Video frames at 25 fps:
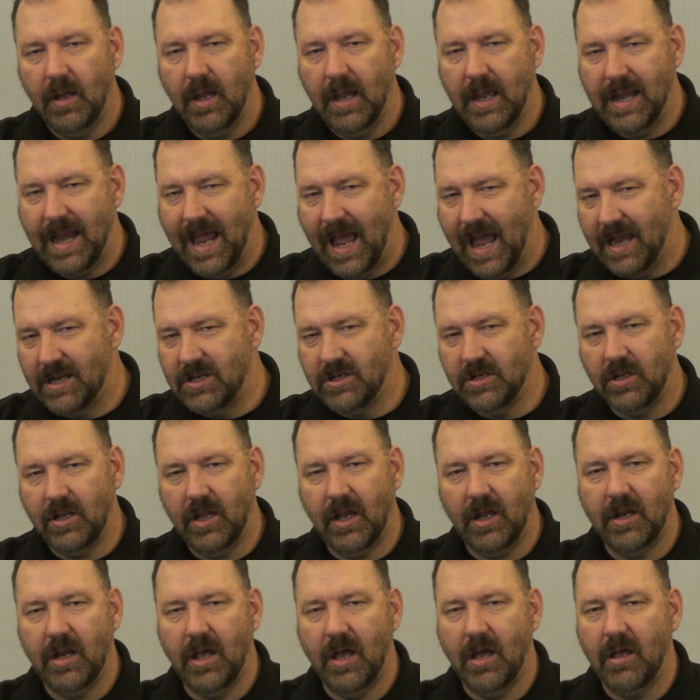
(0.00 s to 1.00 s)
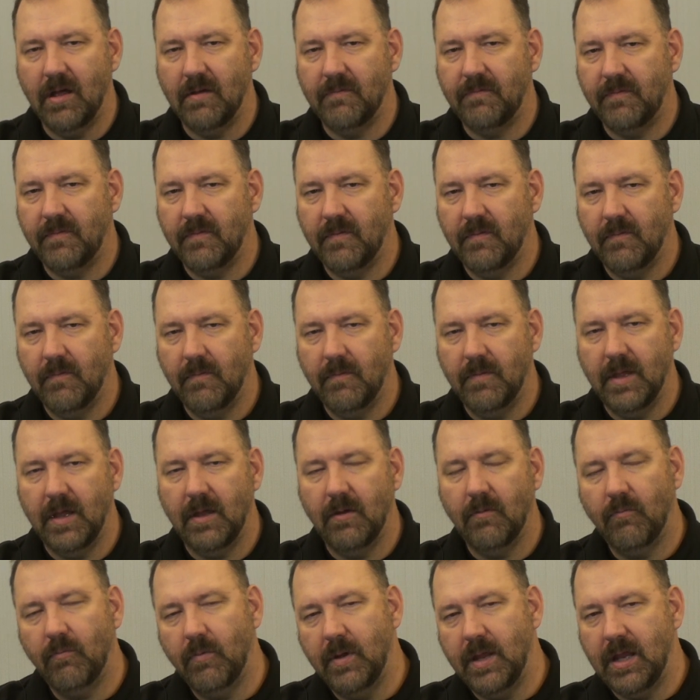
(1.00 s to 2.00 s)
and agile enough
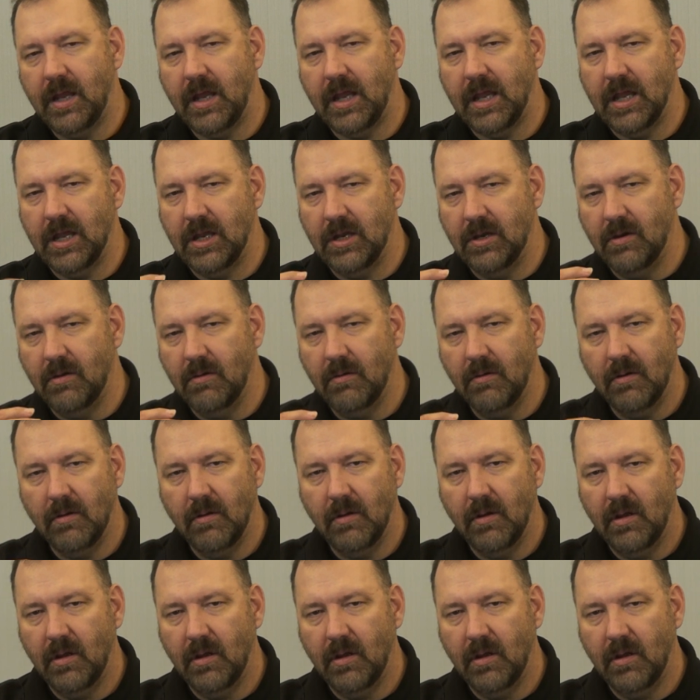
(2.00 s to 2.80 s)
that we can